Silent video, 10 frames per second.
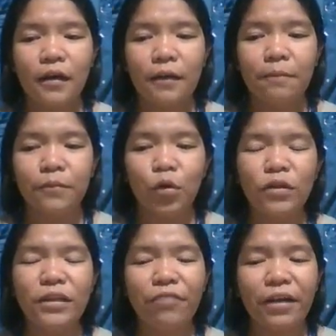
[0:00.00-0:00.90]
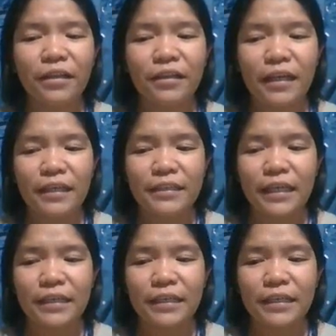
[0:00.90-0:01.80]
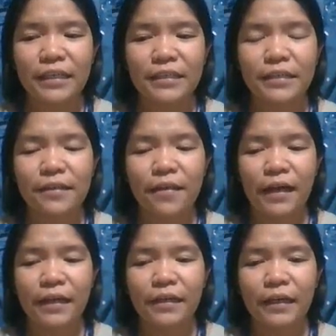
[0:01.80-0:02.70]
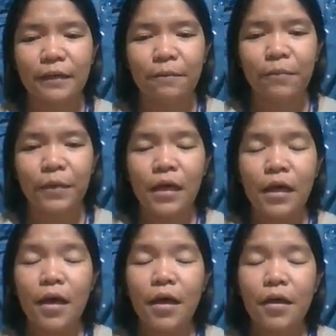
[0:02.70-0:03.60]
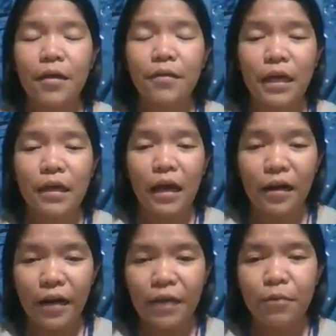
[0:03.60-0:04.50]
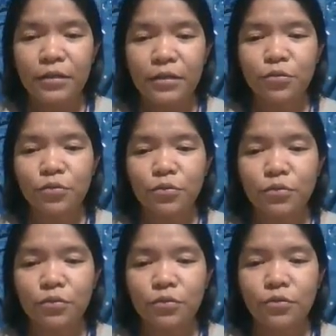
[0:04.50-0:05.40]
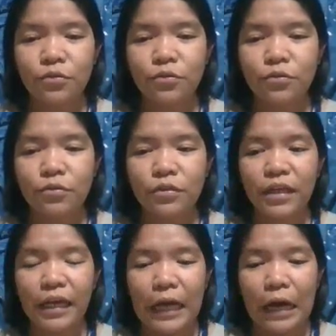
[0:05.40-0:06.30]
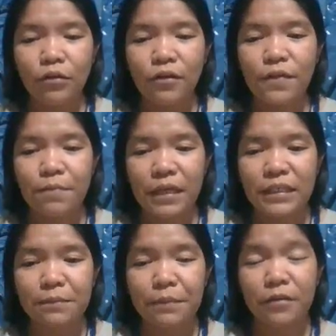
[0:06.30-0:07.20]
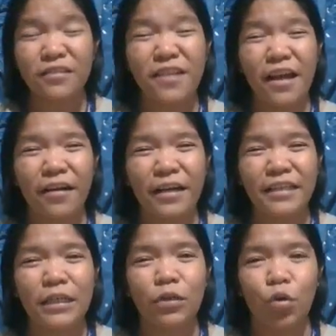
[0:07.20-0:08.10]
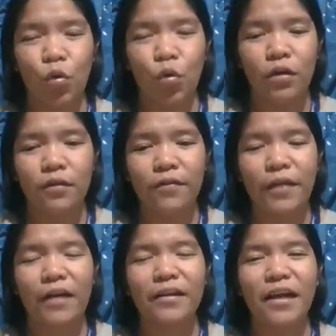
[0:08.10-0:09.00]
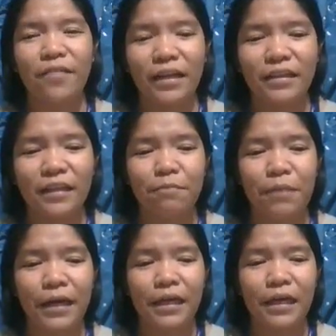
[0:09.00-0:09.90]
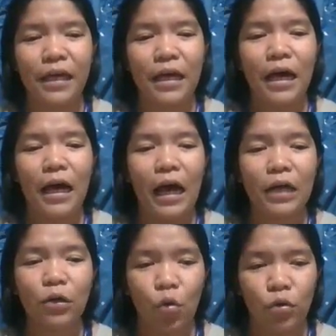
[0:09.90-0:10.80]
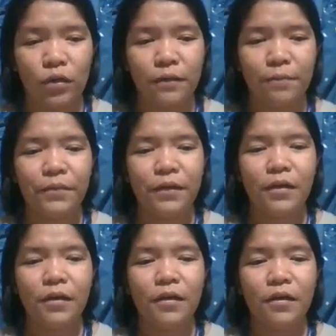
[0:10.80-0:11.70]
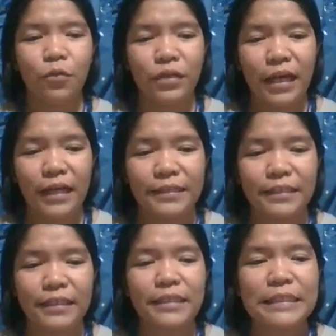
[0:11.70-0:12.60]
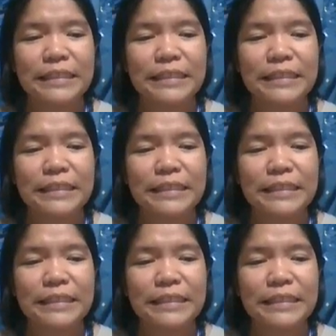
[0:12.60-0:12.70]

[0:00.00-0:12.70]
Goal-directedness is that they are able to get out of the maze because there is a goal. They are directed by a goal. What else?